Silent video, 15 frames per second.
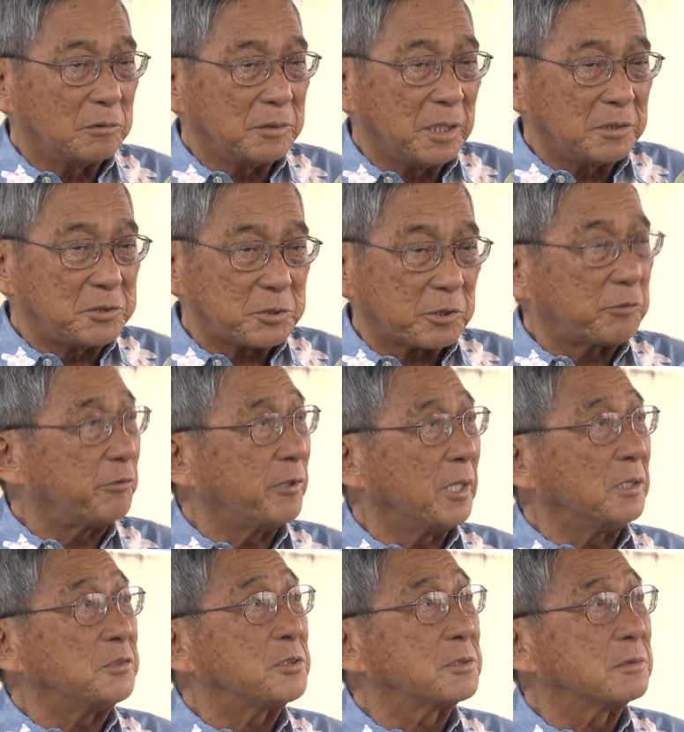Nature
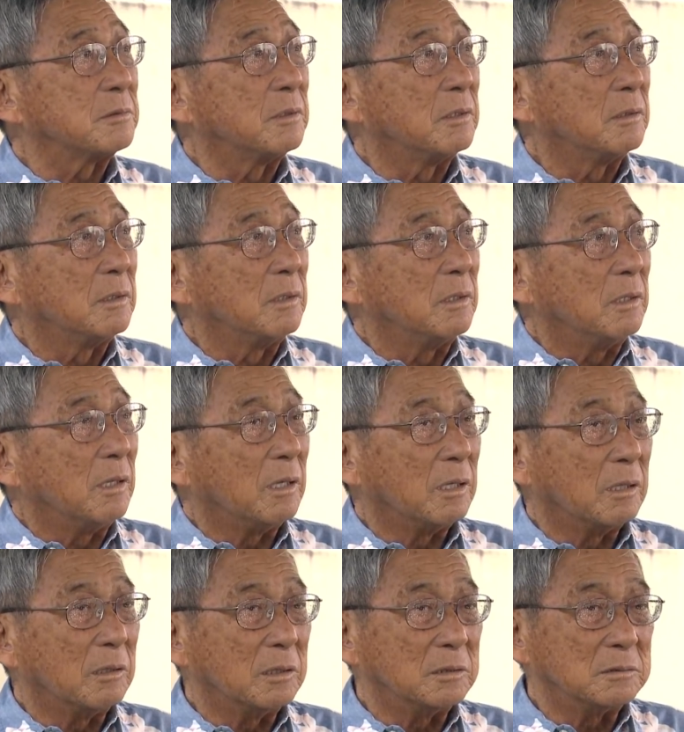creates. You
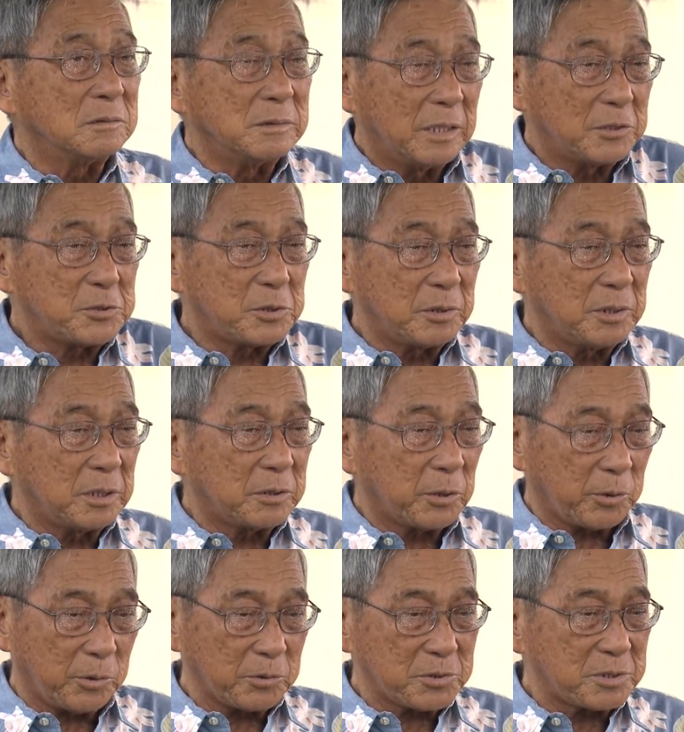know, naturally it
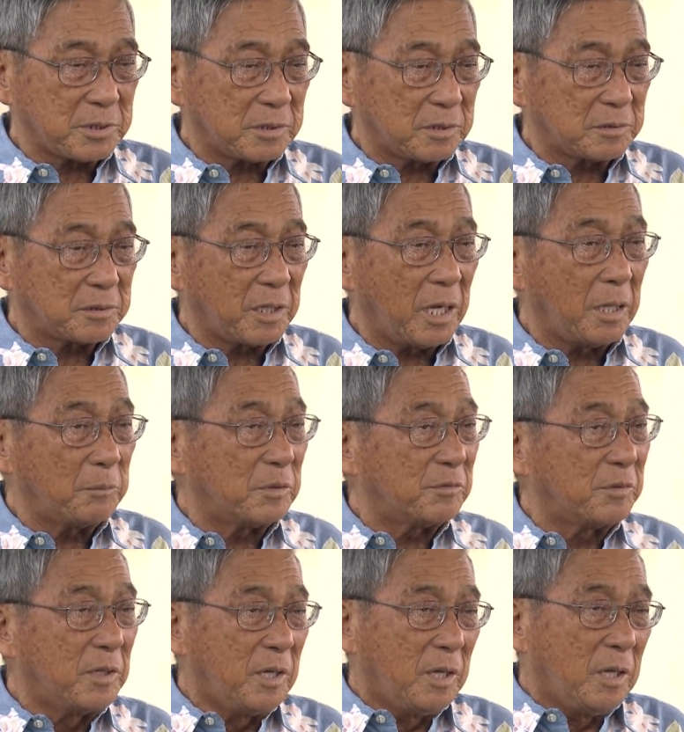hurts at the time
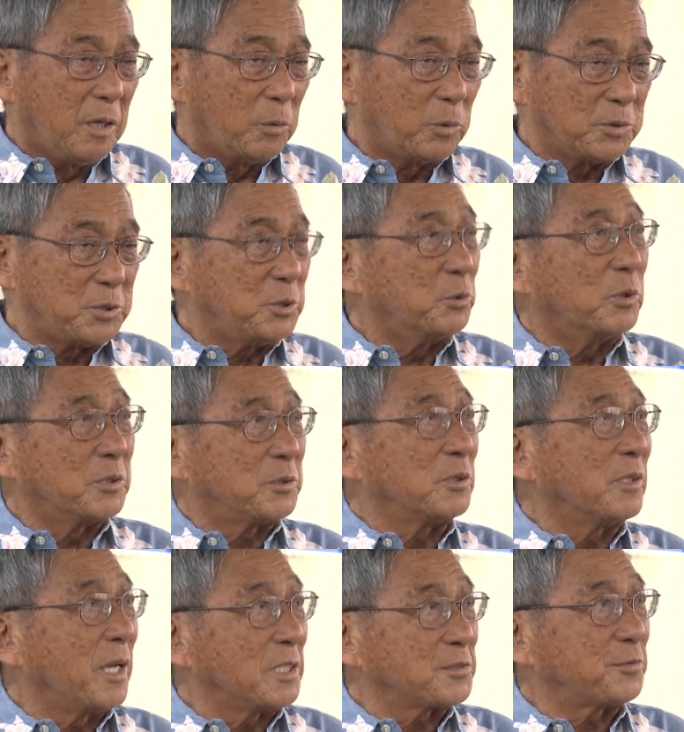of what you want
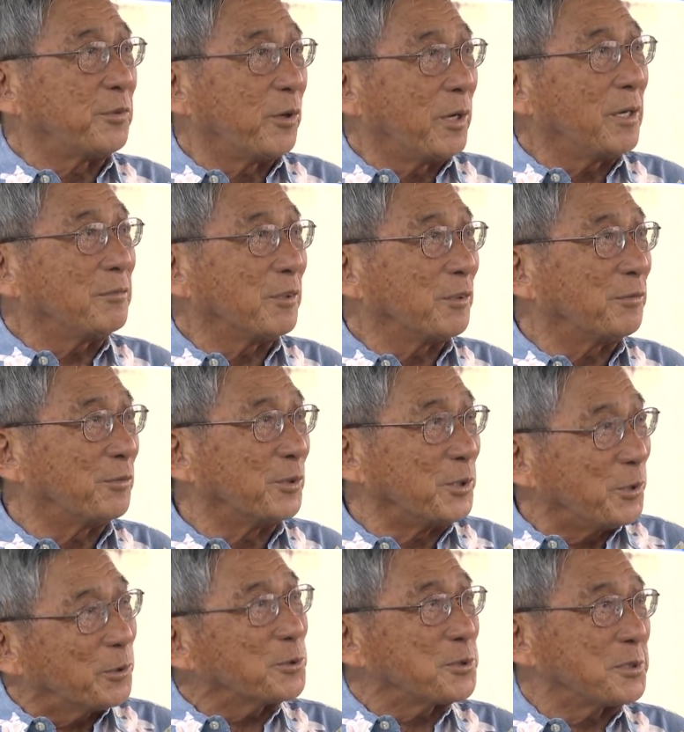to last forever for
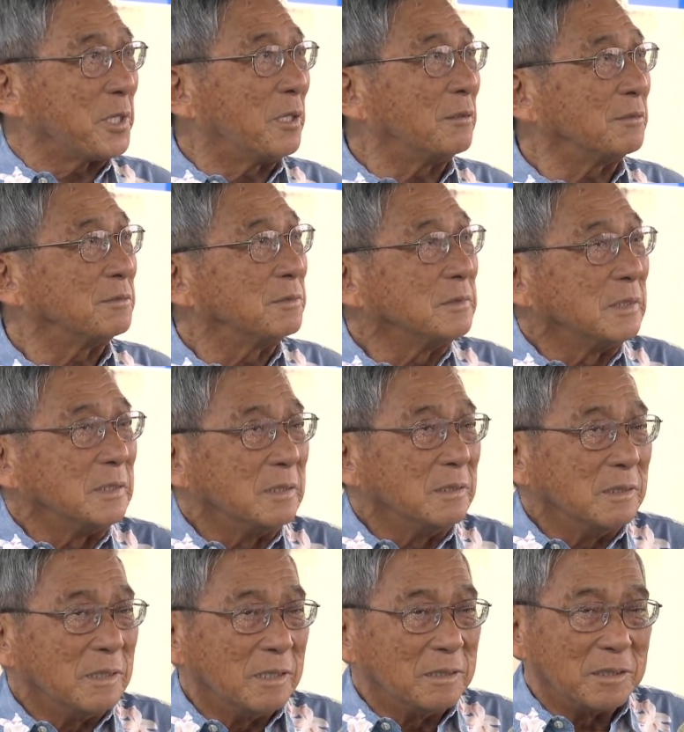yourself.
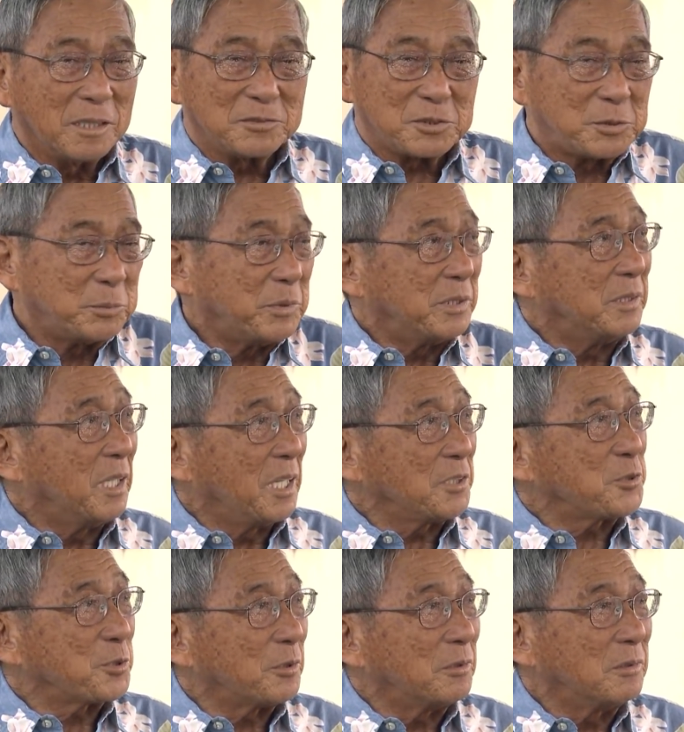And that's to me
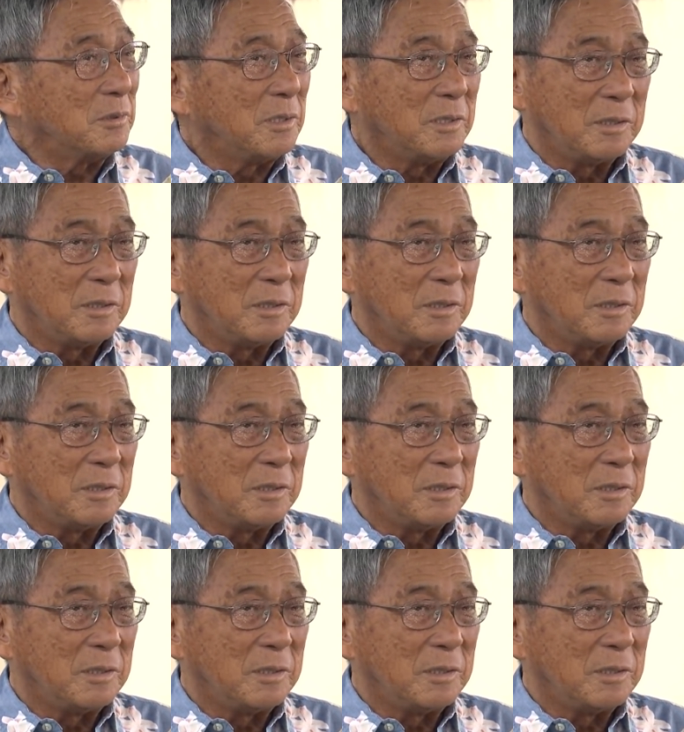natural.